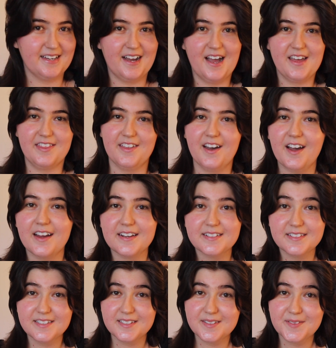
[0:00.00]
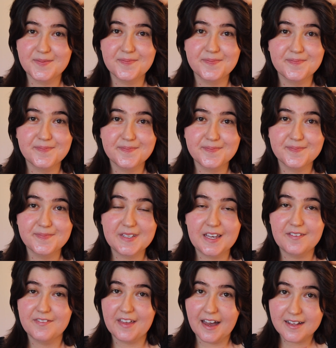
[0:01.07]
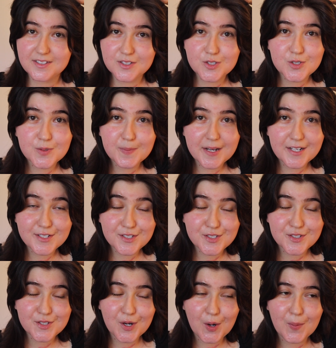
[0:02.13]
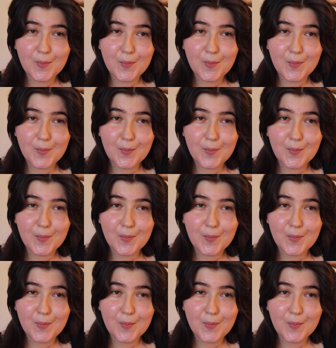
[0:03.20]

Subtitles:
I thought, if that's too much, oh